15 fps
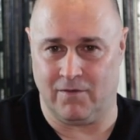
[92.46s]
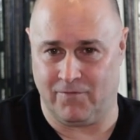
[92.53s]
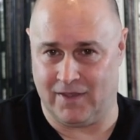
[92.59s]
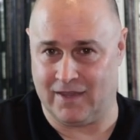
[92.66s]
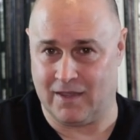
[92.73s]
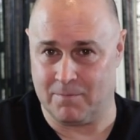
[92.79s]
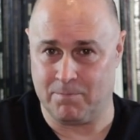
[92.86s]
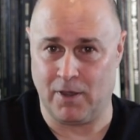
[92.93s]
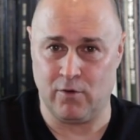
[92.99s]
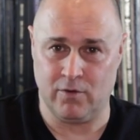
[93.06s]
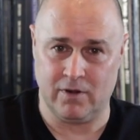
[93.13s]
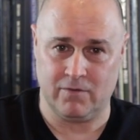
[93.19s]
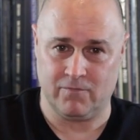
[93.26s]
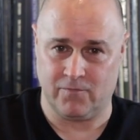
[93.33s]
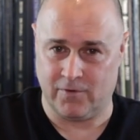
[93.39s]
a
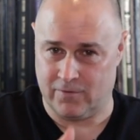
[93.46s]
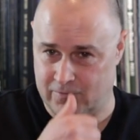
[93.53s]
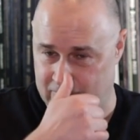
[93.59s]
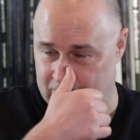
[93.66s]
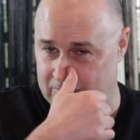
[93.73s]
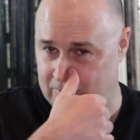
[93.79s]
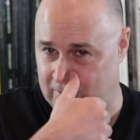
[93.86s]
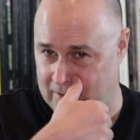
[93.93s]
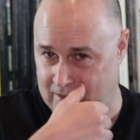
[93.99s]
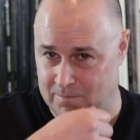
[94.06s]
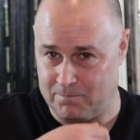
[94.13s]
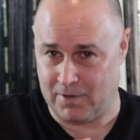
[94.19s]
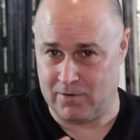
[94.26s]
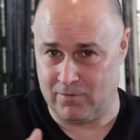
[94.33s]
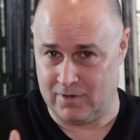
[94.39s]
component versus a
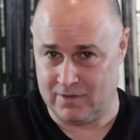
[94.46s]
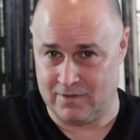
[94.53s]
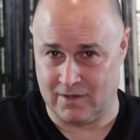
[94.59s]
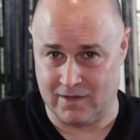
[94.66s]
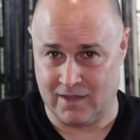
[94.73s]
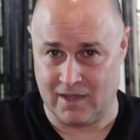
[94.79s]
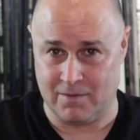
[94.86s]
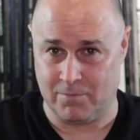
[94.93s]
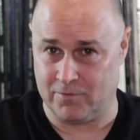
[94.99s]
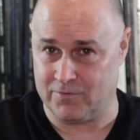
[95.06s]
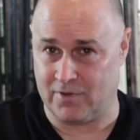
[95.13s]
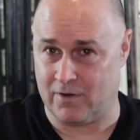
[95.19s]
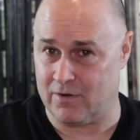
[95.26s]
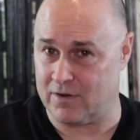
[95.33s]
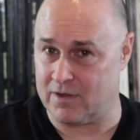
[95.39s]
component, and cables
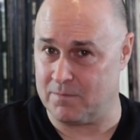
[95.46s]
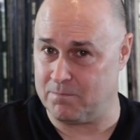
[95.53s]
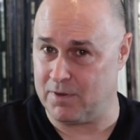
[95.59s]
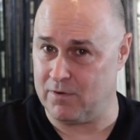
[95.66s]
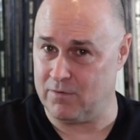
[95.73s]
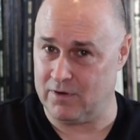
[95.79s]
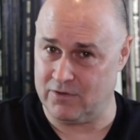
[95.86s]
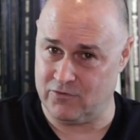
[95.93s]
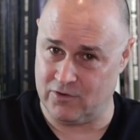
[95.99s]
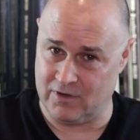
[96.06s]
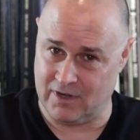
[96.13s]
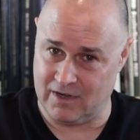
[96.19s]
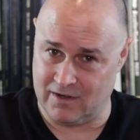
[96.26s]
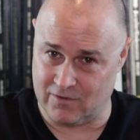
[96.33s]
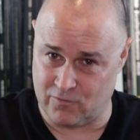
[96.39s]
are a component, you
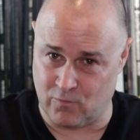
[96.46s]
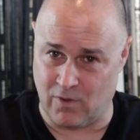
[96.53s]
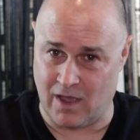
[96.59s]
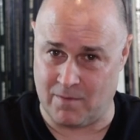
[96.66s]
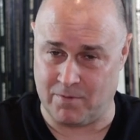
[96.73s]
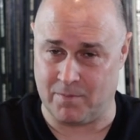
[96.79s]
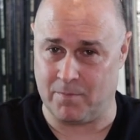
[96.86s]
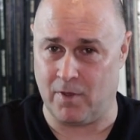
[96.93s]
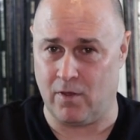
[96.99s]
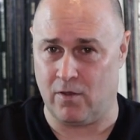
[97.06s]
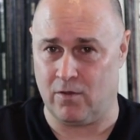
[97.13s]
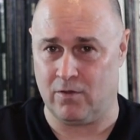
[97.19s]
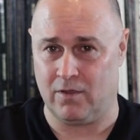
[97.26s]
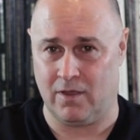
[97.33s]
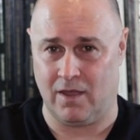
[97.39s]
need to swap them
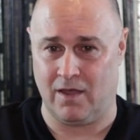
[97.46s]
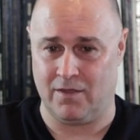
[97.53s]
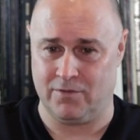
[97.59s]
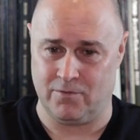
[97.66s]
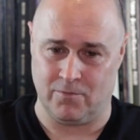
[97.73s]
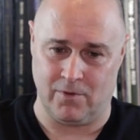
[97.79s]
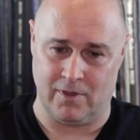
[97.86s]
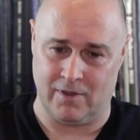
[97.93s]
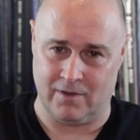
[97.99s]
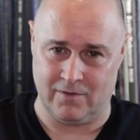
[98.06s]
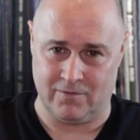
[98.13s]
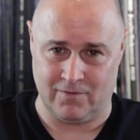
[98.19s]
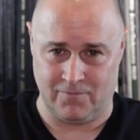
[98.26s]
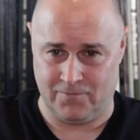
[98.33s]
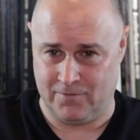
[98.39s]
all.
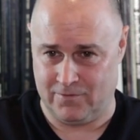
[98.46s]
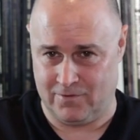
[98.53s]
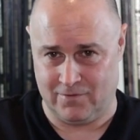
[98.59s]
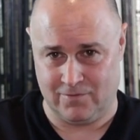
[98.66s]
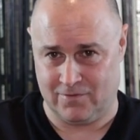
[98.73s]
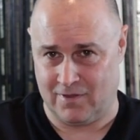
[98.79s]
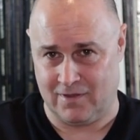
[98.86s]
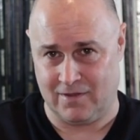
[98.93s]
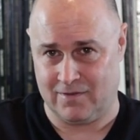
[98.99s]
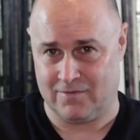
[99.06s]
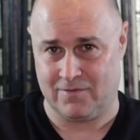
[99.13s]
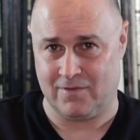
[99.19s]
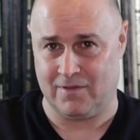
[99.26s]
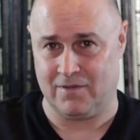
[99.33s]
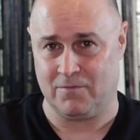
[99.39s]
Otherwise, if you just take,
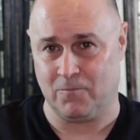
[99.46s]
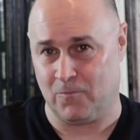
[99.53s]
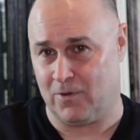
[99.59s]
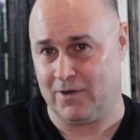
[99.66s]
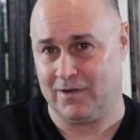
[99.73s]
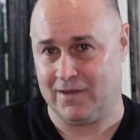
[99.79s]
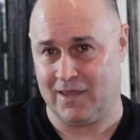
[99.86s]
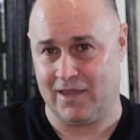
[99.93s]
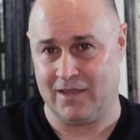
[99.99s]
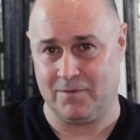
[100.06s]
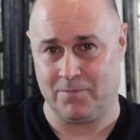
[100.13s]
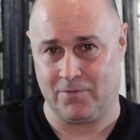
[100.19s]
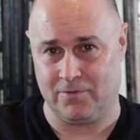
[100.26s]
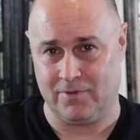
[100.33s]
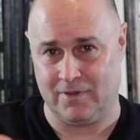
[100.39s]
say, one
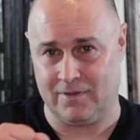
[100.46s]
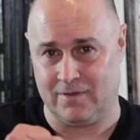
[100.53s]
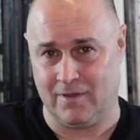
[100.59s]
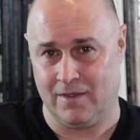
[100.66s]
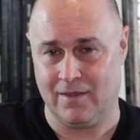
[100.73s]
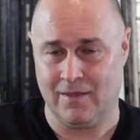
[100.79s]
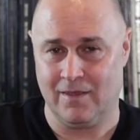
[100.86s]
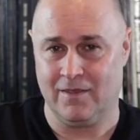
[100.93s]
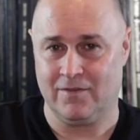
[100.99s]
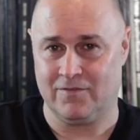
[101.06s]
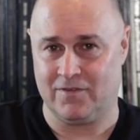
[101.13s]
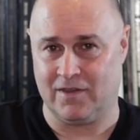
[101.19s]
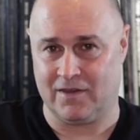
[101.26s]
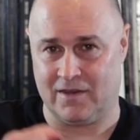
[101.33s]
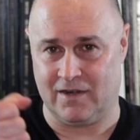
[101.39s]
cable and
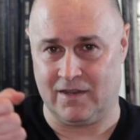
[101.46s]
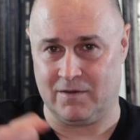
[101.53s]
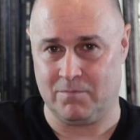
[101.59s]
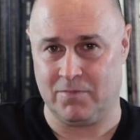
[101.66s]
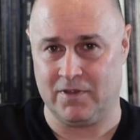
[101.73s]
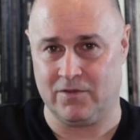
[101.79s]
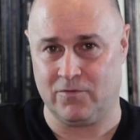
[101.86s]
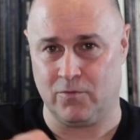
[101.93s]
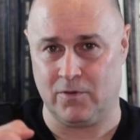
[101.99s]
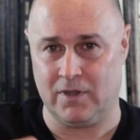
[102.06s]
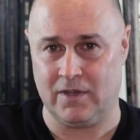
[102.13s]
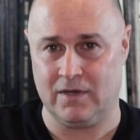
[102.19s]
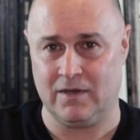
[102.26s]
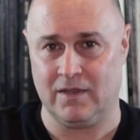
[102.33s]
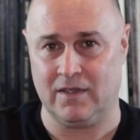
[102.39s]
stick it in
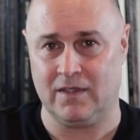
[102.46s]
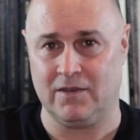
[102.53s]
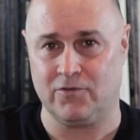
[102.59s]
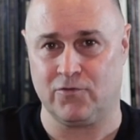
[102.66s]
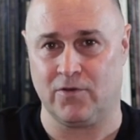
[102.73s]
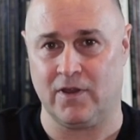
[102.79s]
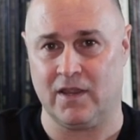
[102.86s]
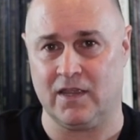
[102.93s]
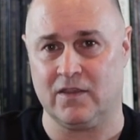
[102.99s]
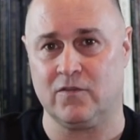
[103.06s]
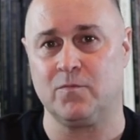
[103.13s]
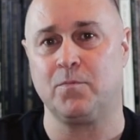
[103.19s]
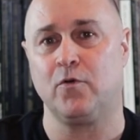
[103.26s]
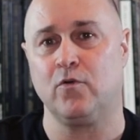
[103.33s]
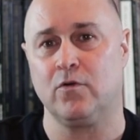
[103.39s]
between the
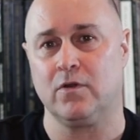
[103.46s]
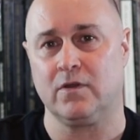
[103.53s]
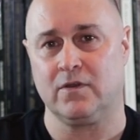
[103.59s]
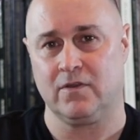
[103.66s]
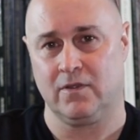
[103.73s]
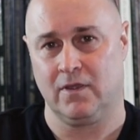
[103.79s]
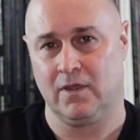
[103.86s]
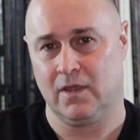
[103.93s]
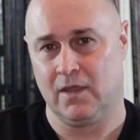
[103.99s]
transport